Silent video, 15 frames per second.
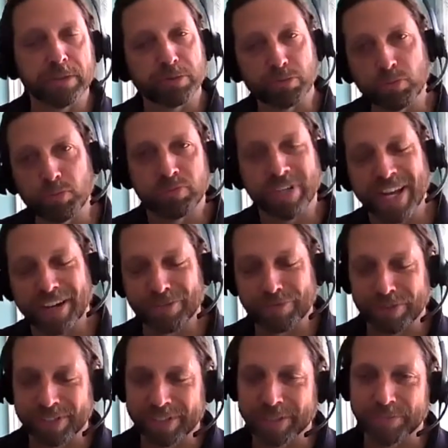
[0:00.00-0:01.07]
we have
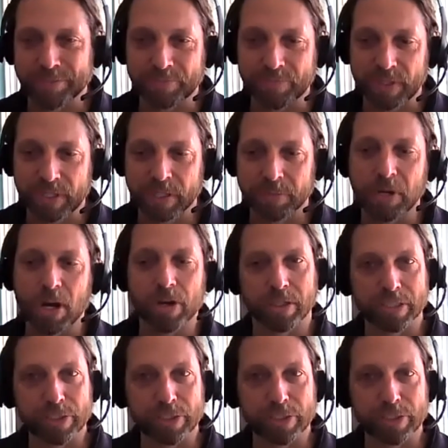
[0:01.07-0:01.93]
a model